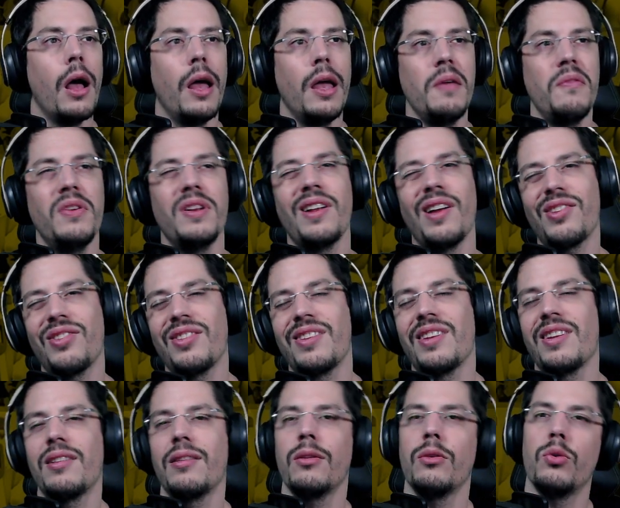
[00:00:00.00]
If he doesn't
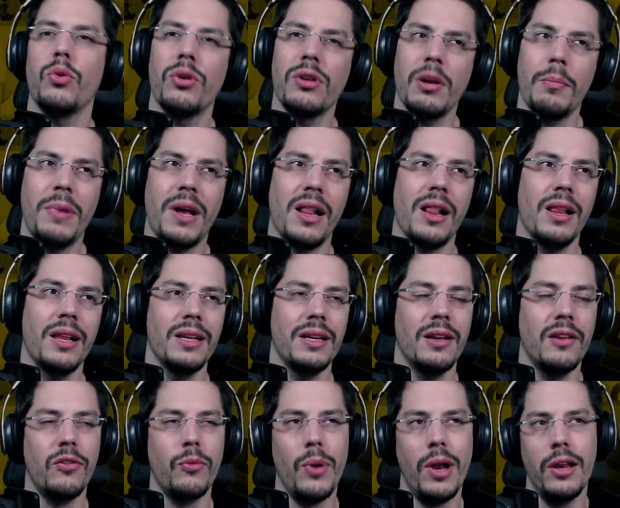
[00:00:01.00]
hit during the battle,
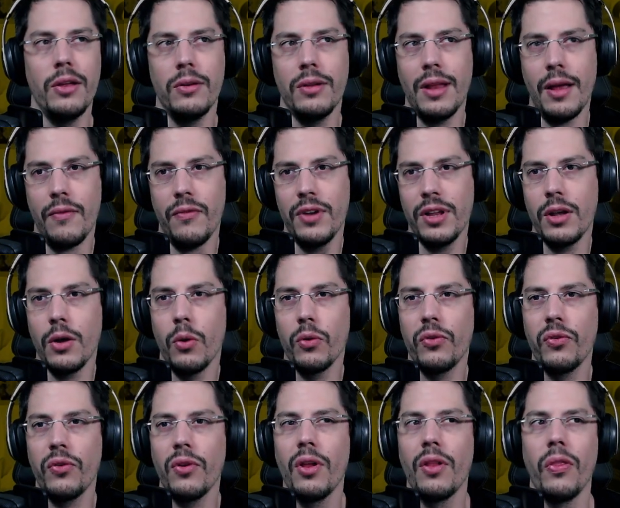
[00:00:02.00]
his value definitely
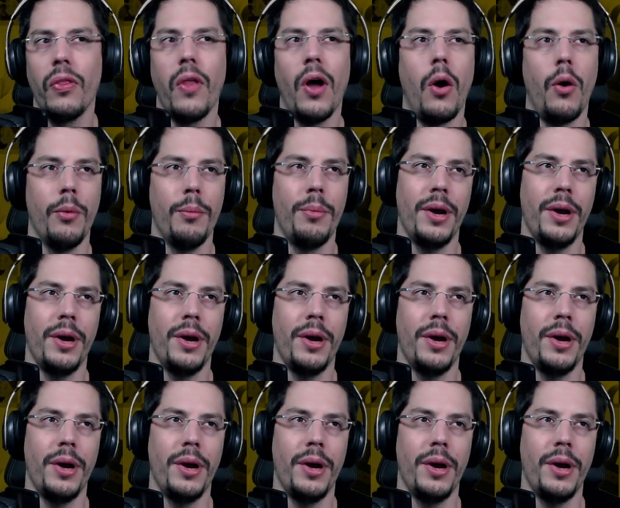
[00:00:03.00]
goes down.